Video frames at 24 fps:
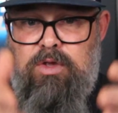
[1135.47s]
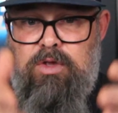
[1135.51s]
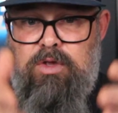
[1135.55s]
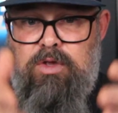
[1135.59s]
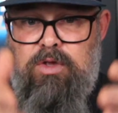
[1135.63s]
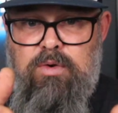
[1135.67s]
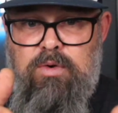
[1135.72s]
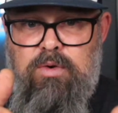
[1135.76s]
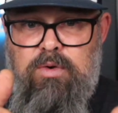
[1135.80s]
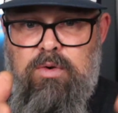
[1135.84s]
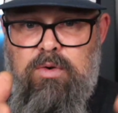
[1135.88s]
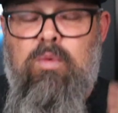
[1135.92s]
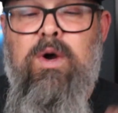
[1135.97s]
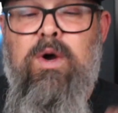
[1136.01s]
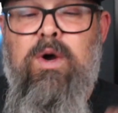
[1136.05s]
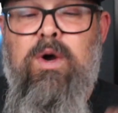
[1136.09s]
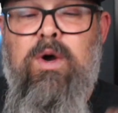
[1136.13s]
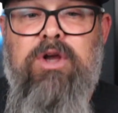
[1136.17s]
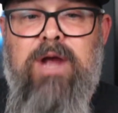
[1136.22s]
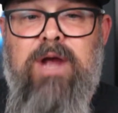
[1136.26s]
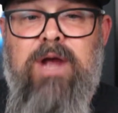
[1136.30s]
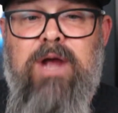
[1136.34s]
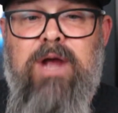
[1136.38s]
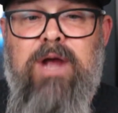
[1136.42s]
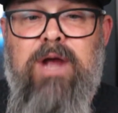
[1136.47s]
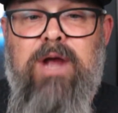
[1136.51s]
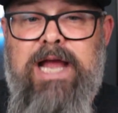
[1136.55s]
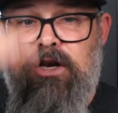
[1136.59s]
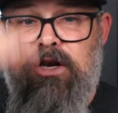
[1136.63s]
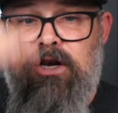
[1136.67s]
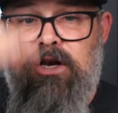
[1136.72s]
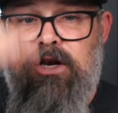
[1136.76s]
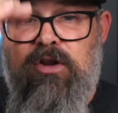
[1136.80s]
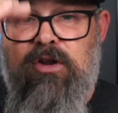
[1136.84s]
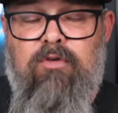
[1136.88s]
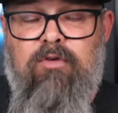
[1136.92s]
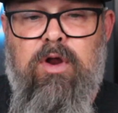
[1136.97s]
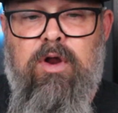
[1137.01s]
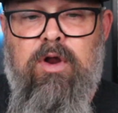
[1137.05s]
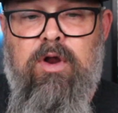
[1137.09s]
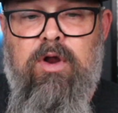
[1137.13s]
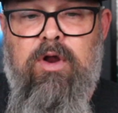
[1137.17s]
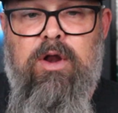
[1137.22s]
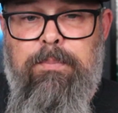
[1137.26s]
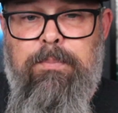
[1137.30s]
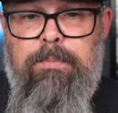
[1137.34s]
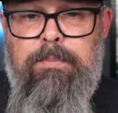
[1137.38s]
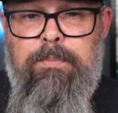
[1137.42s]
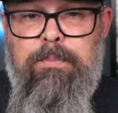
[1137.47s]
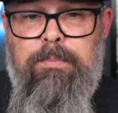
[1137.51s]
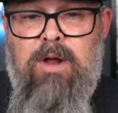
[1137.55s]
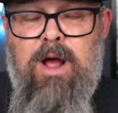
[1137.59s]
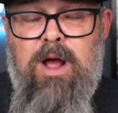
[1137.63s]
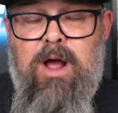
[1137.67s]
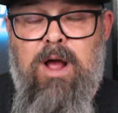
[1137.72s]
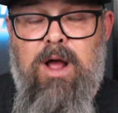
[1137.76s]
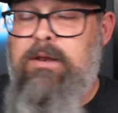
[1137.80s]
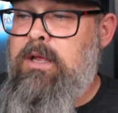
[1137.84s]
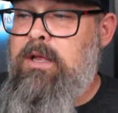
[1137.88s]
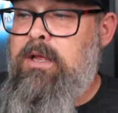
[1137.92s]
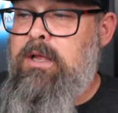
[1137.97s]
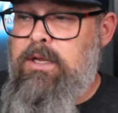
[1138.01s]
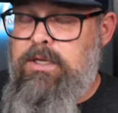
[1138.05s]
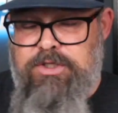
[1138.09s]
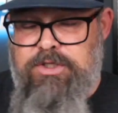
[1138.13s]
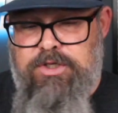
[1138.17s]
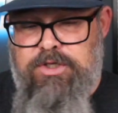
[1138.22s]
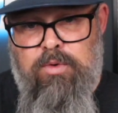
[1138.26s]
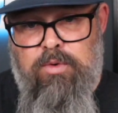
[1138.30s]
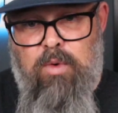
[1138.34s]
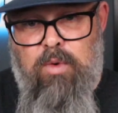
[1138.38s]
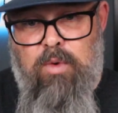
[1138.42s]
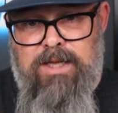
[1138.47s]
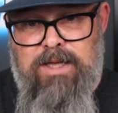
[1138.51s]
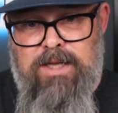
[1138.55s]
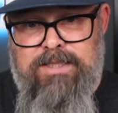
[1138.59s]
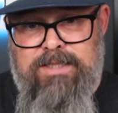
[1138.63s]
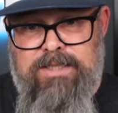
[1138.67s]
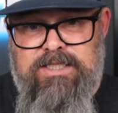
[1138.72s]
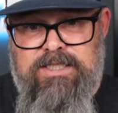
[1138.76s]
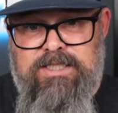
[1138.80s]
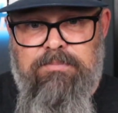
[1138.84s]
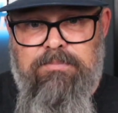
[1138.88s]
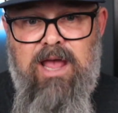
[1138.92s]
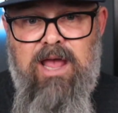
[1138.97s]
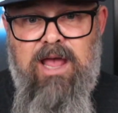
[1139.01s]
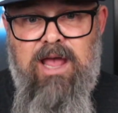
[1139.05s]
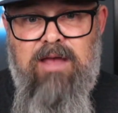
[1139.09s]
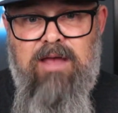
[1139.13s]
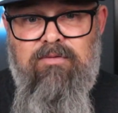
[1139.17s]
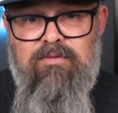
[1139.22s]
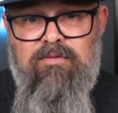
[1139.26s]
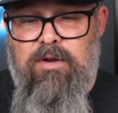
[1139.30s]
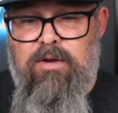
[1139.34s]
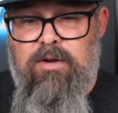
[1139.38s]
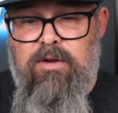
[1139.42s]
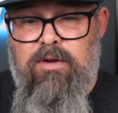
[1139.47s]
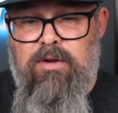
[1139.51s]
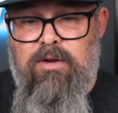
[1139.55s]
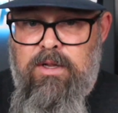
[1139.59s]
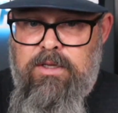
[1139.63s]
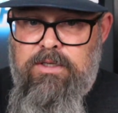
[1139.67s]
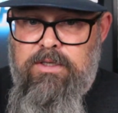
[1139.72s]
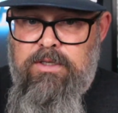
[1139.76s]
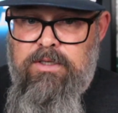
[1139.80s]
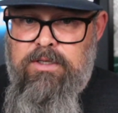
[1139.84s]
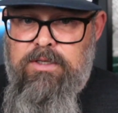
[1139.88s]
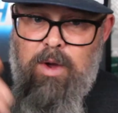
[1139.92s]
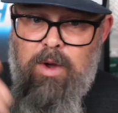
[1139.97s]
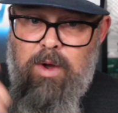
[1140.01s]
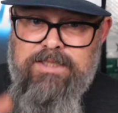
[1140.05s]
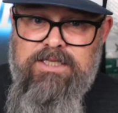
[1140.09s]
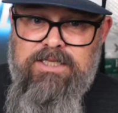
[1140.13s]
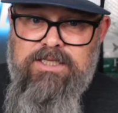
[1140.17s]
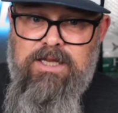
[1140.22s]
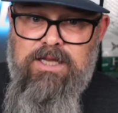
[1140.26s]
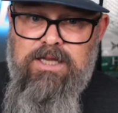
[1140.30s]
what you're actually looking for in a whipping rod. Do you want something heavier? Do you want something